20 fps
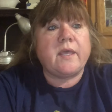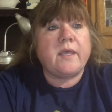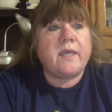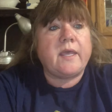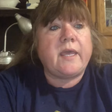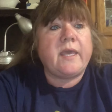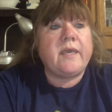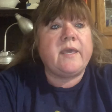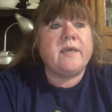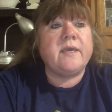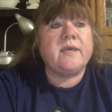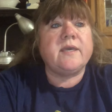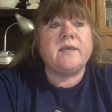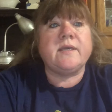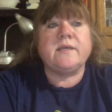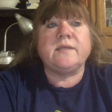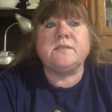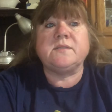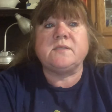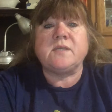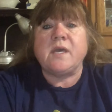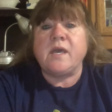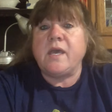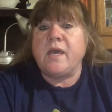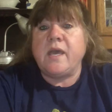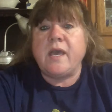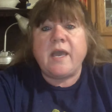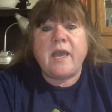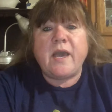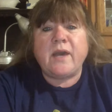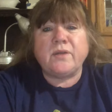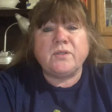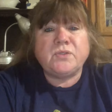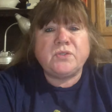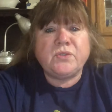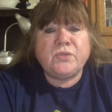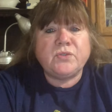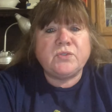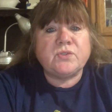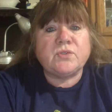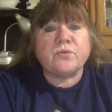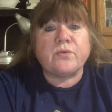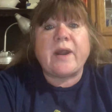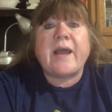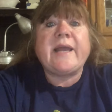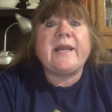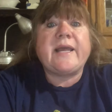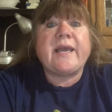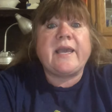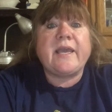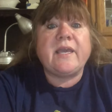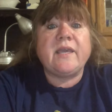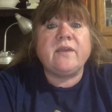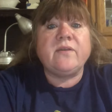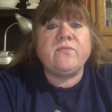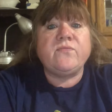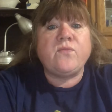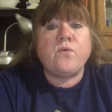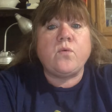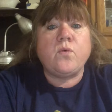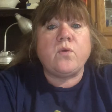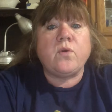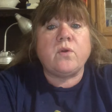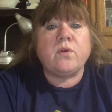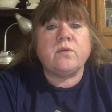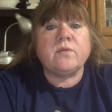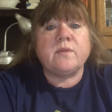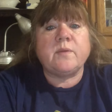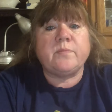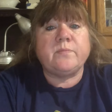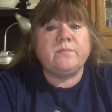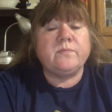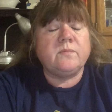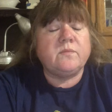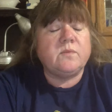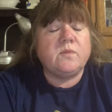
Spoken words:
and how to choose the right egg for the